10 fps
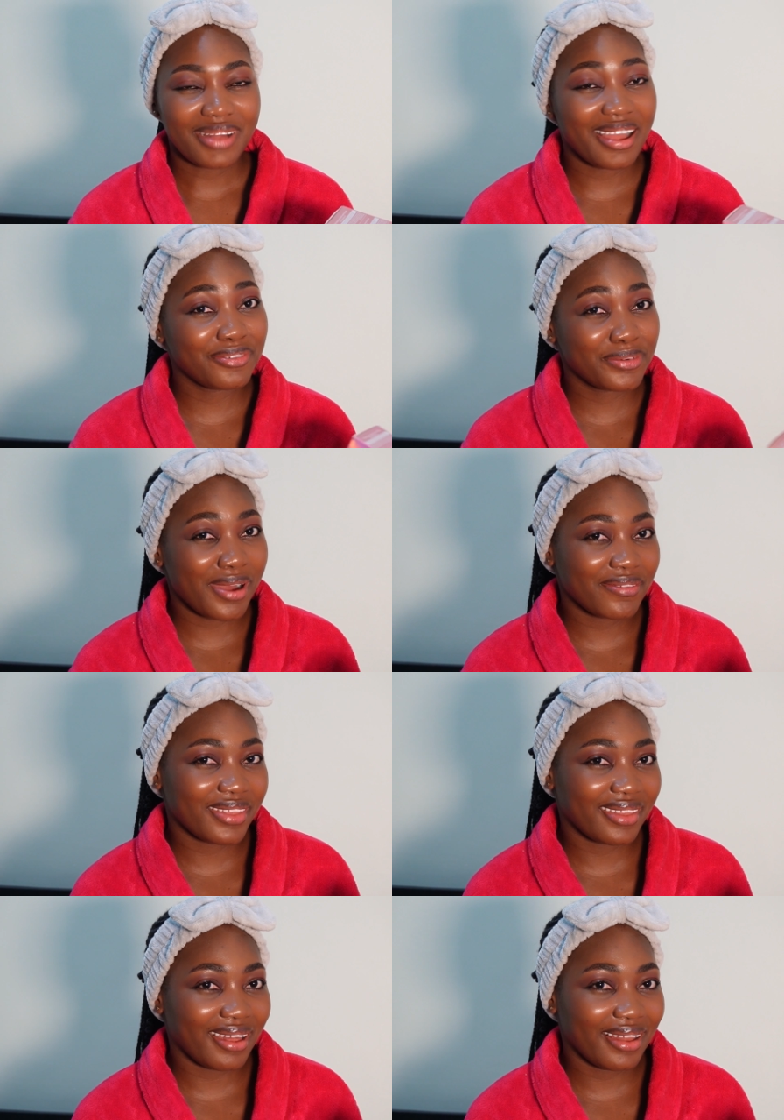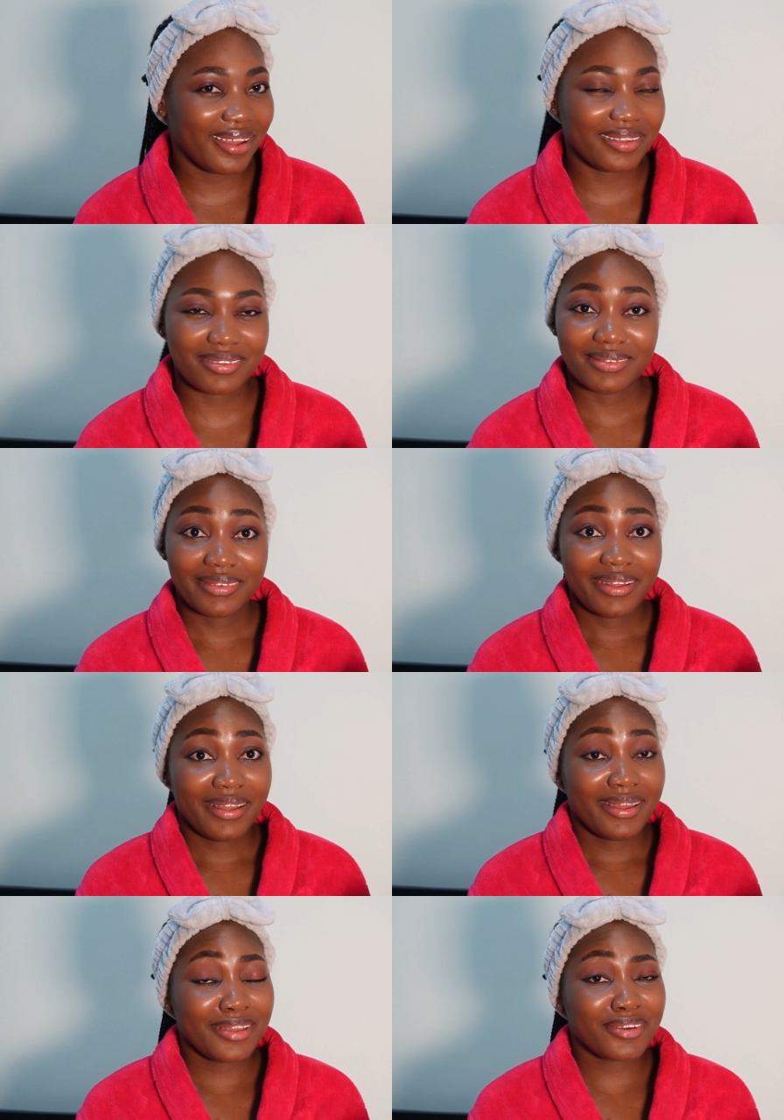i feel after that like
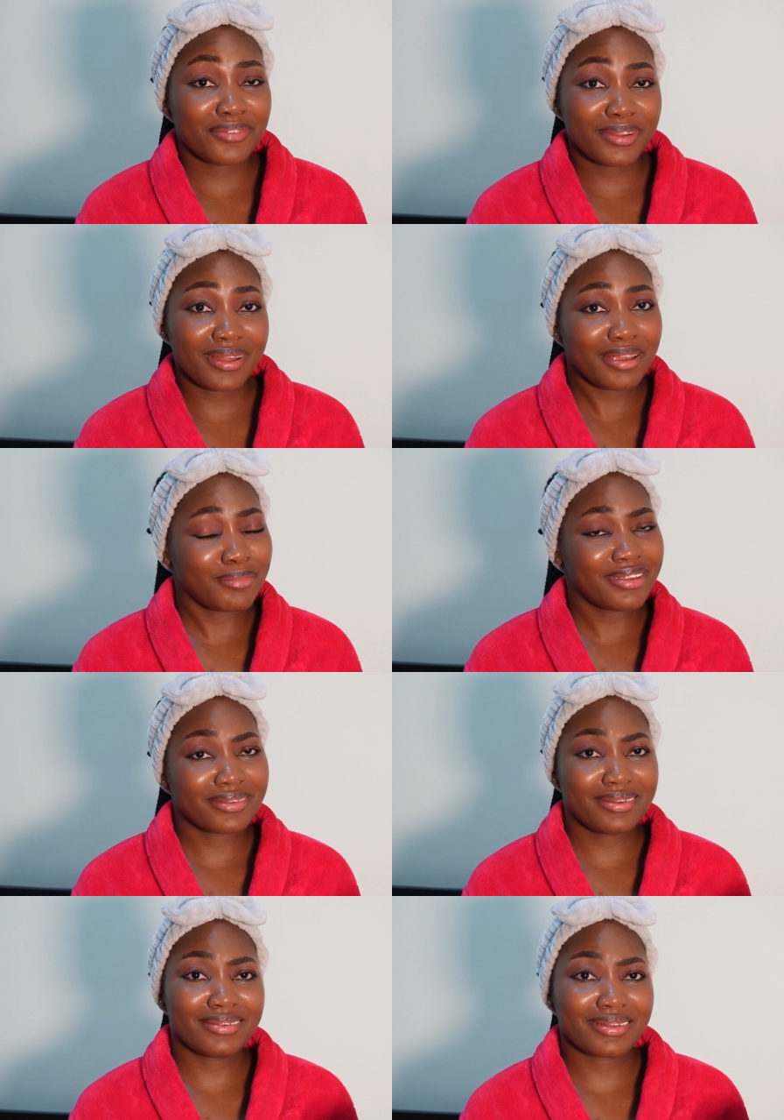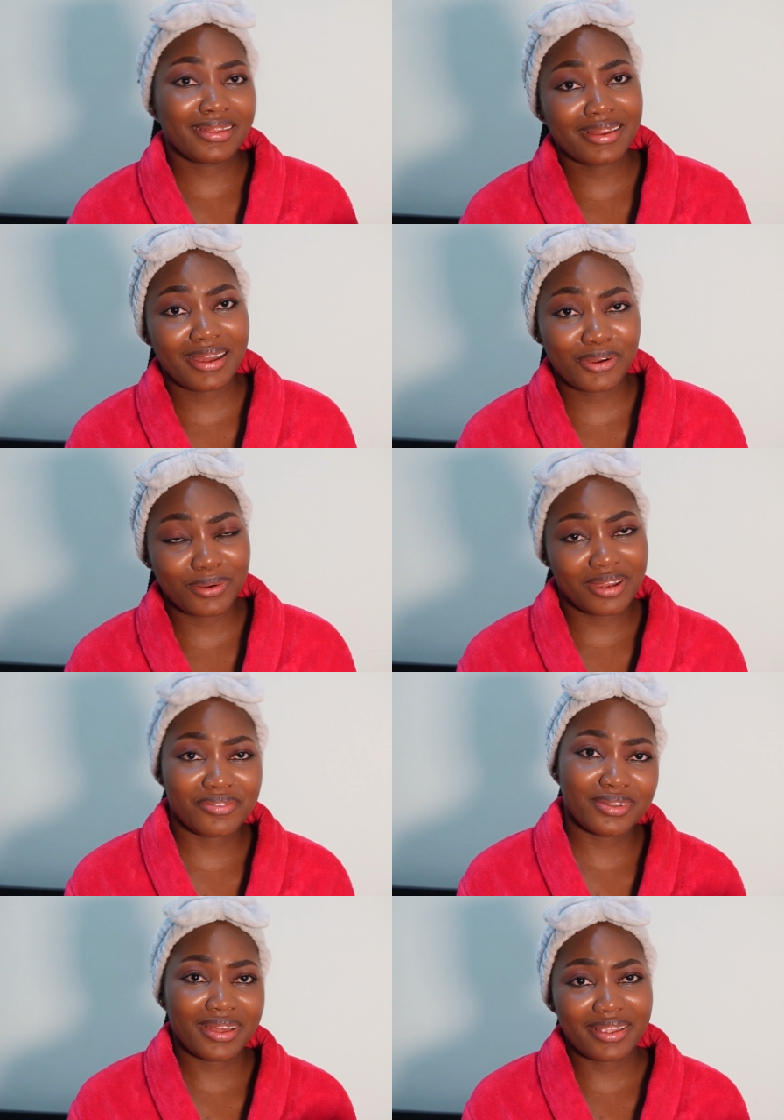if I feel like my skin is cleaner or I
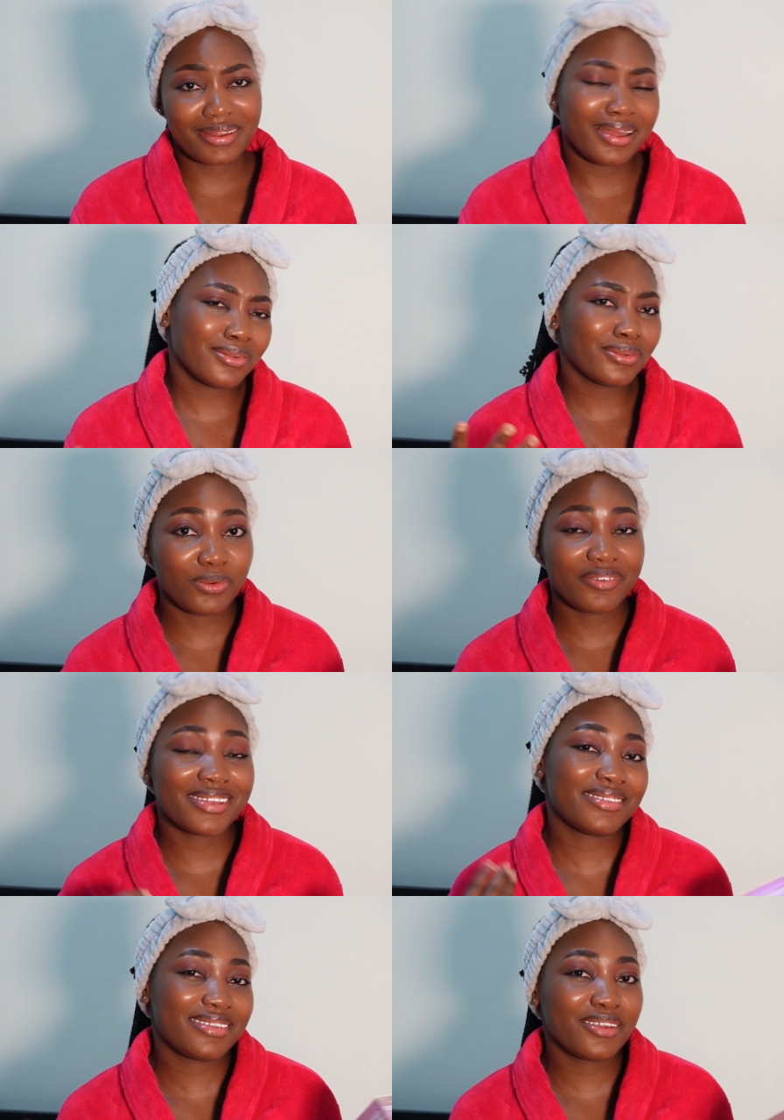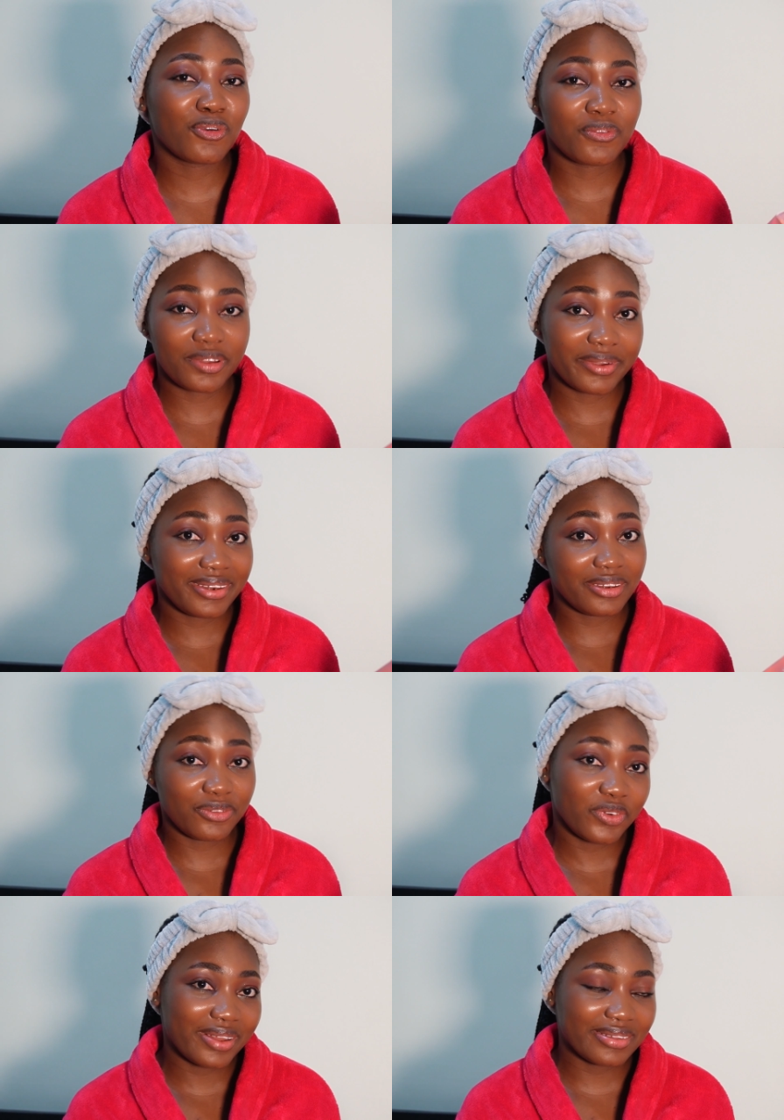feel like I don't know if I see or feel any
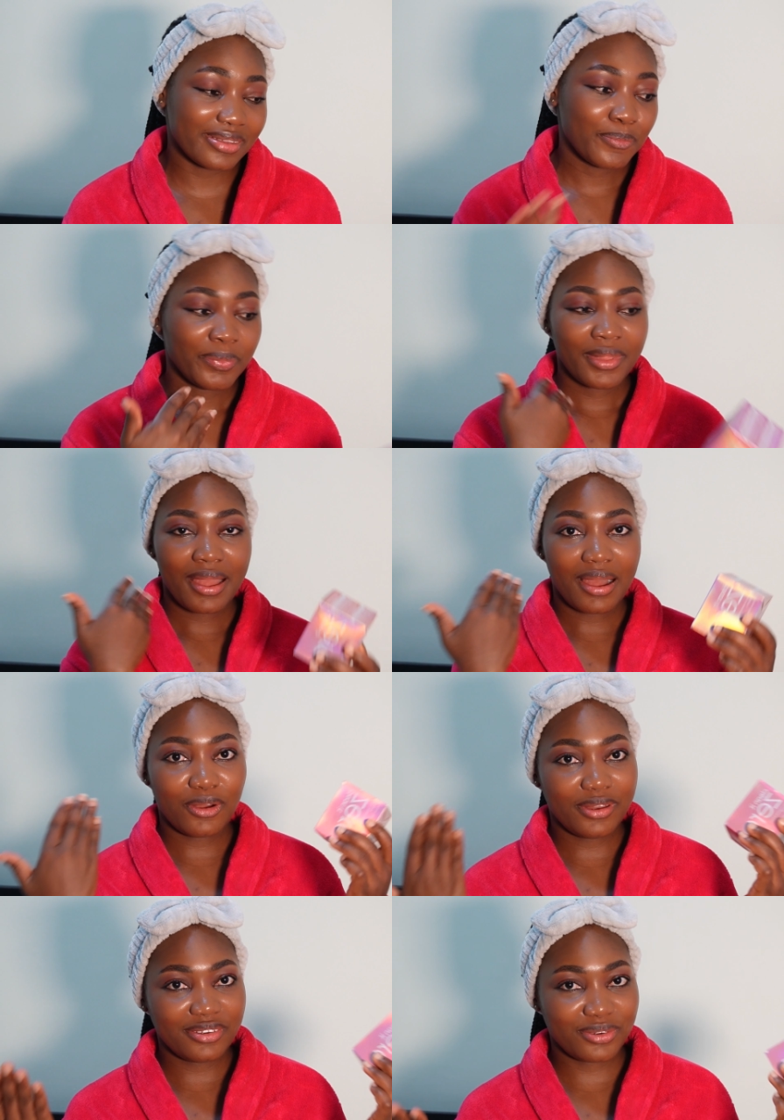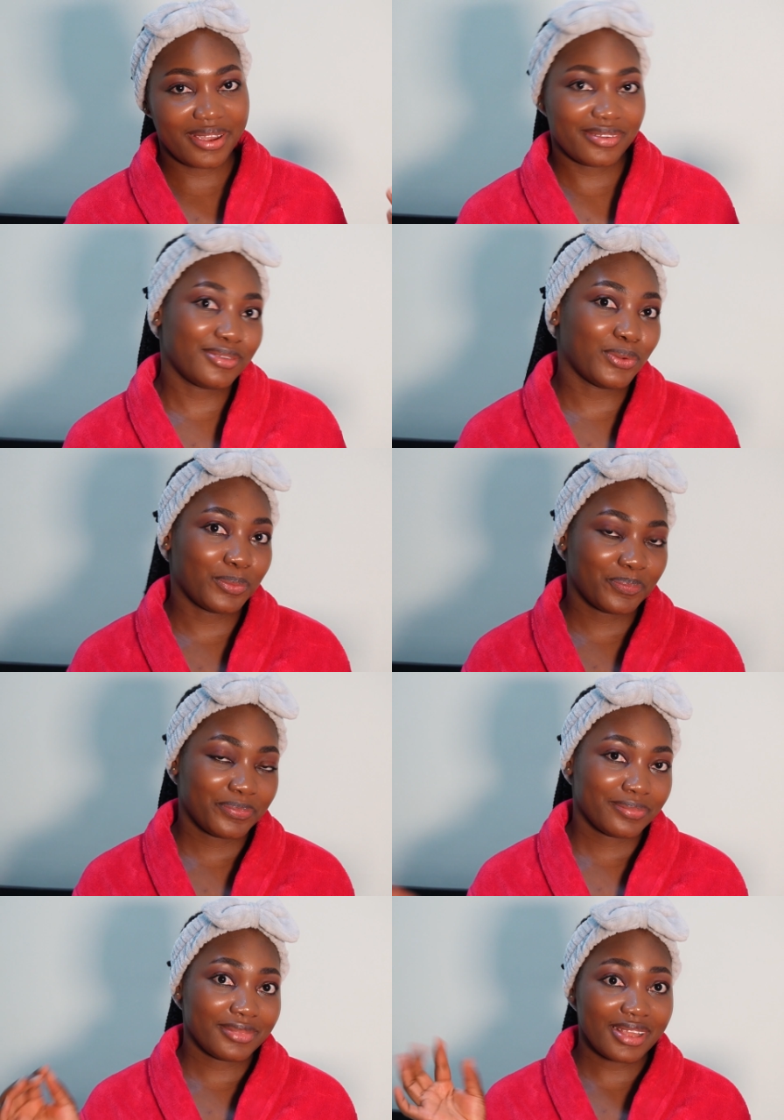difference I'll let you guys know
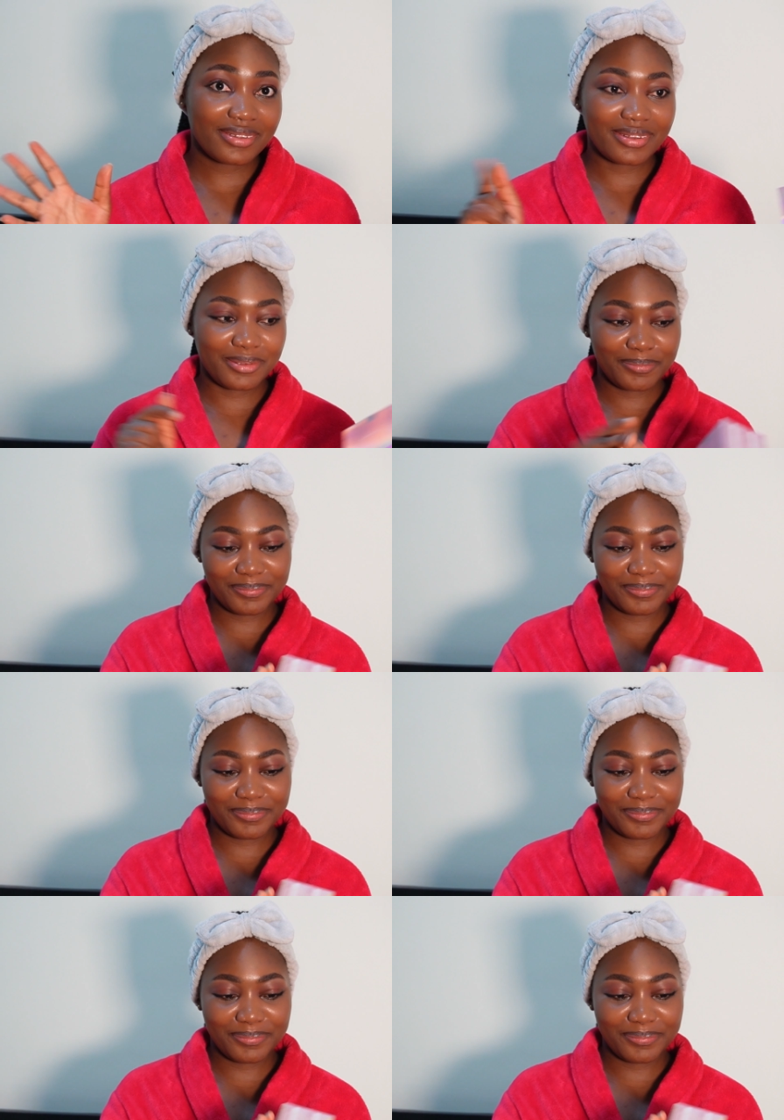Let's see.